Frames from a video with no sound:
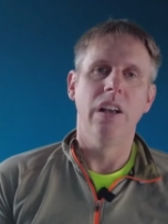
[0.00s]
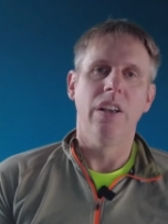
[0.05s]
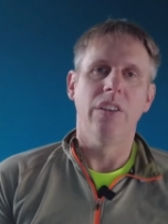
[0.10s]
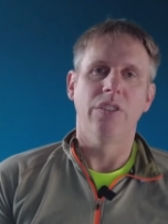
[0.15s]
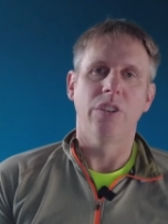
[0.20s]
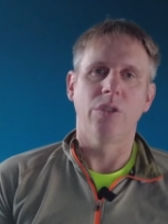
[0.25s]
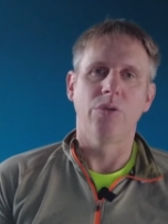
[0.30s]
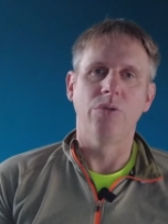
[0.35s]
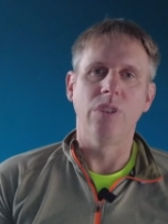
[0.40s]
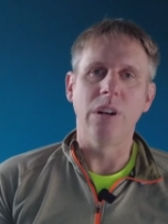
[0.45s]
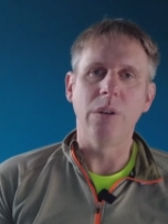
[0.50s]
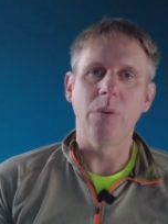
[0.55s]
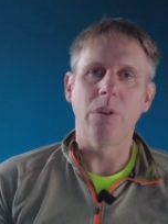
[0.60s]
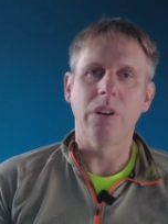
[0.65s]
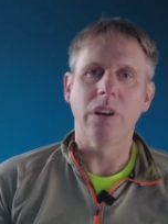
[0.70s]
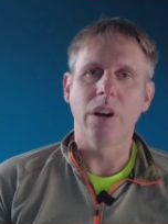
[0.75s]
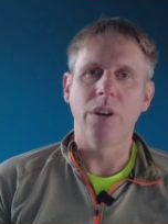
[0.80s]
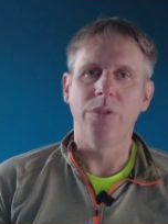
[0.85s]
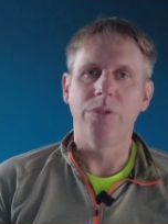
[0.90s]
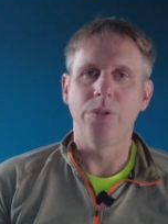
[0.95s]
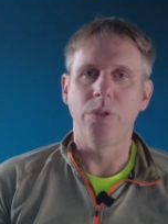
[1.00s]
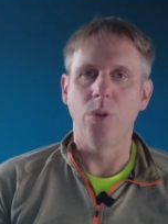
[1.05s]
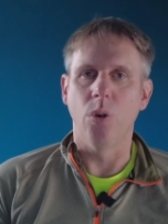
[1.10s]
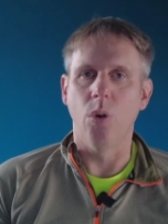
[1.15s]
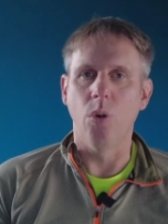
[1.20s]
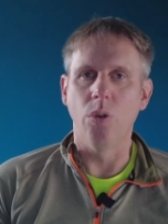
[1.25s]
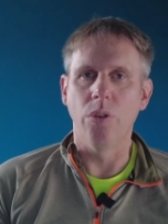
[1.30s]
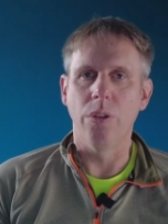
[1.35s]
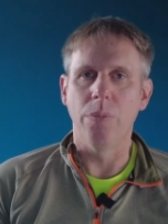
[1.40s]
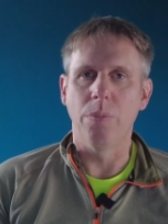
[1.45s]
So you really want to go through
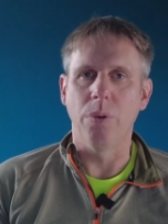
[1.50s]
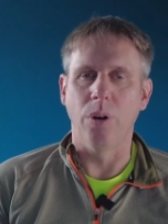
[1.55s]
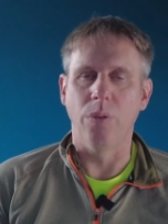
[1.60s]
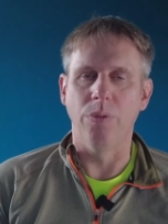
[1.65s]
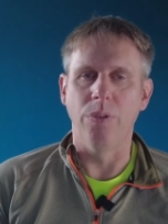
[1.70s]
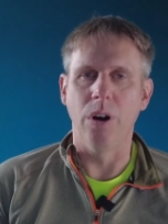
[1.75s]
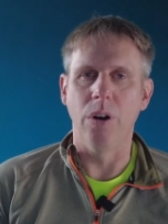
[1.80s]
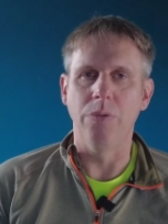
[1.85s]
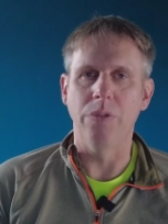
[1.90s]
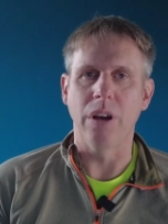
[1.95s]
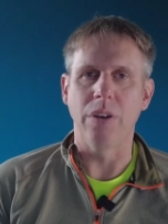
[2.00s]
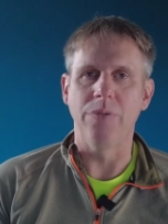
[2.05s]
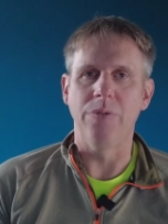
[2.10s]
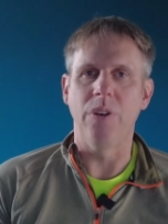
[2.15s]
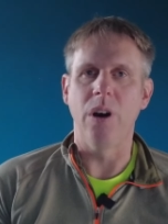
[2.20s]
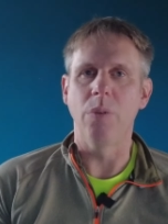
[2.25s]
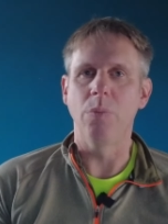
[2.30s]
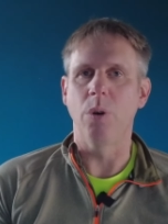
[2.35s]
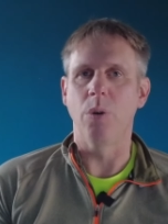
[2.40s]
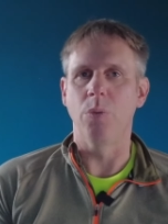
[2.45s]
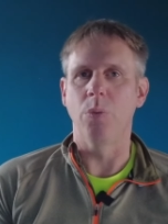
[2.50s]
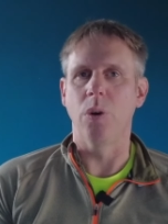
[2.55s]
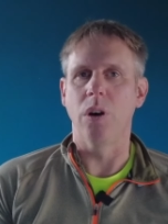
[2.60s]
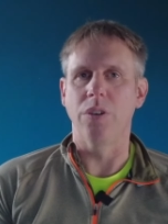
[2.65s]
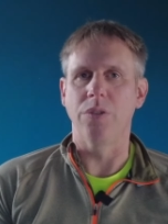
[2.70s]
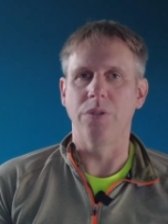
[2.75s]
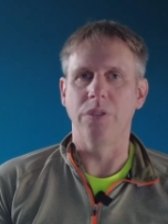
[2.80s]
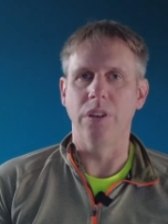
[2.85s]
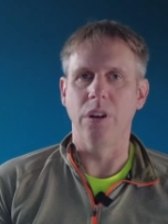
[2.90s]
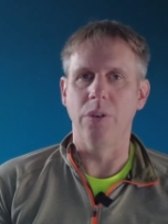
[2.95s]
all of the prop firms and find what
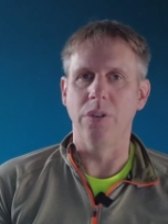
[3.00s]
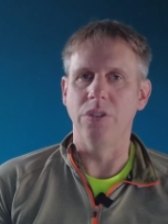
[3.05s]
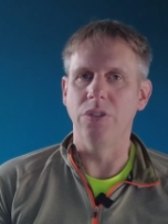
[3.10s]
works for you.